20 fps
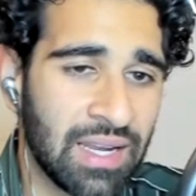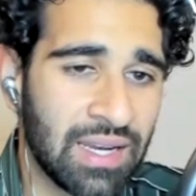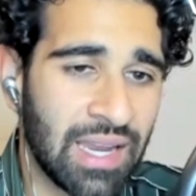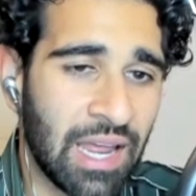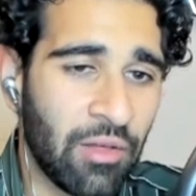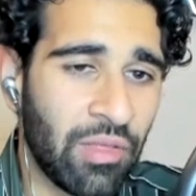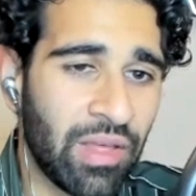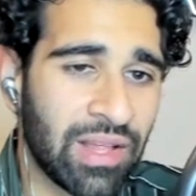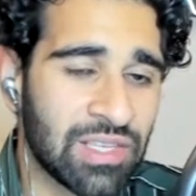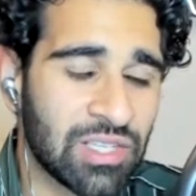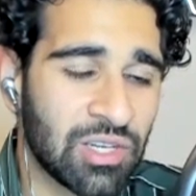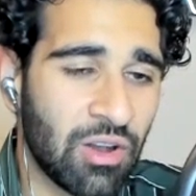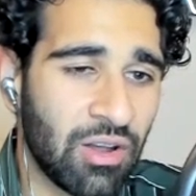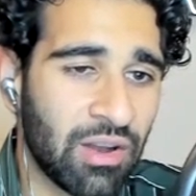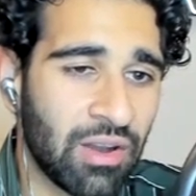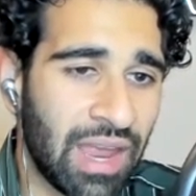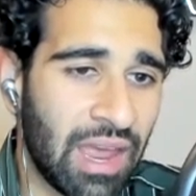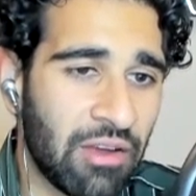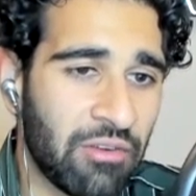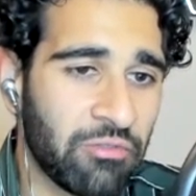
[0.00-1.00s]
Now, that's
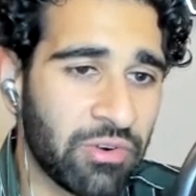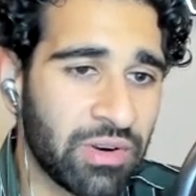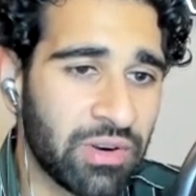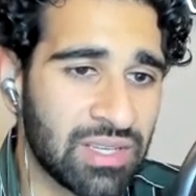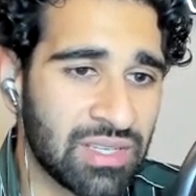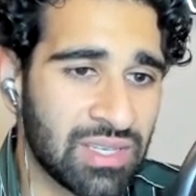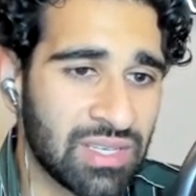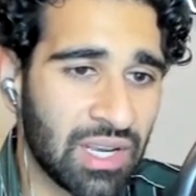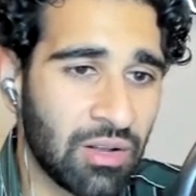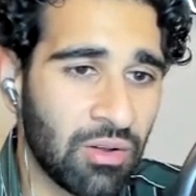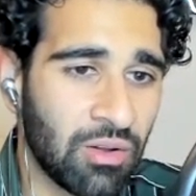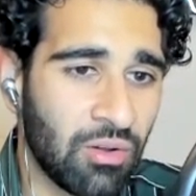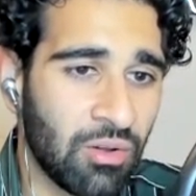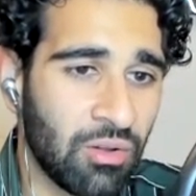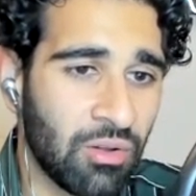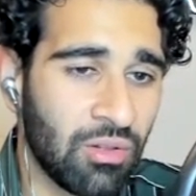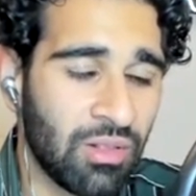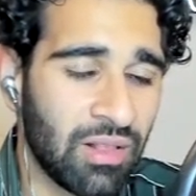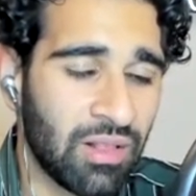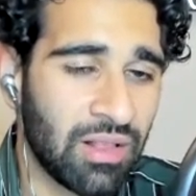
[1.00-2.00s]
not every
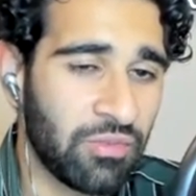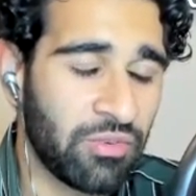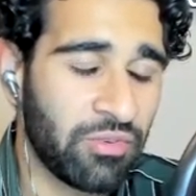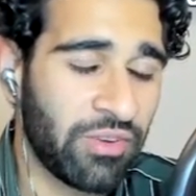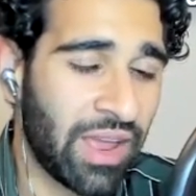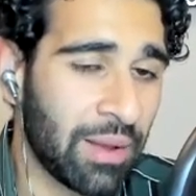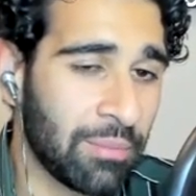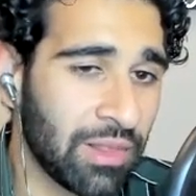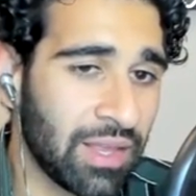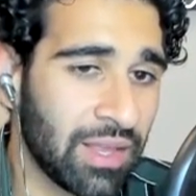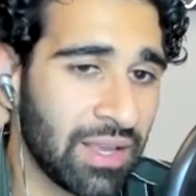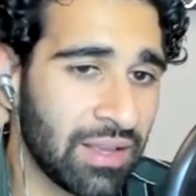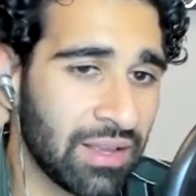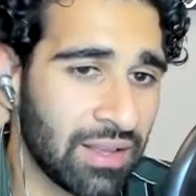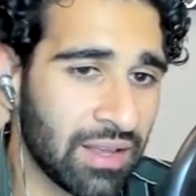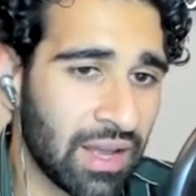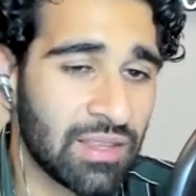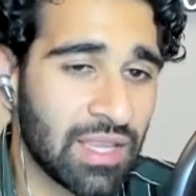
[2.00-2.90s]
single family.